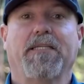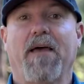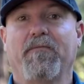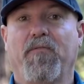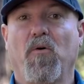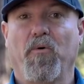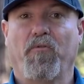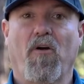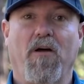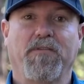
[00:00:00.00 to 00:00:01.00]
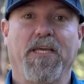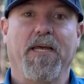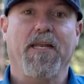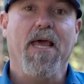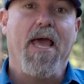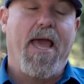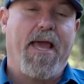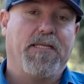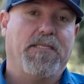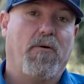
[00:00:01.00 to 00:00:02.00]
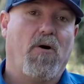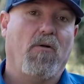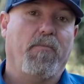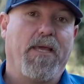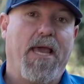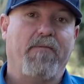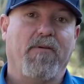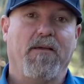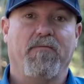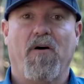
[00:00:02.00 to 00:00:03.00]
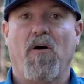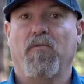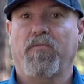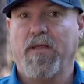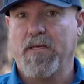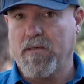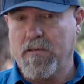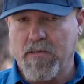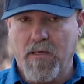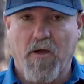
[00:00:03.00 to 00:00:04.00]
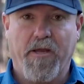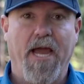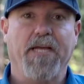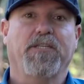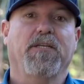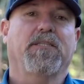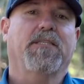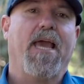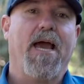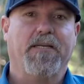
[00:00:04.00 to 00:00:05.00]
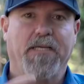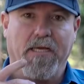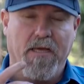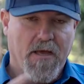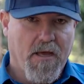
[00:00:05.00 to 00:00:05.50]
have four-wheel drives in it, and so I'll be heavily involved in location scouting,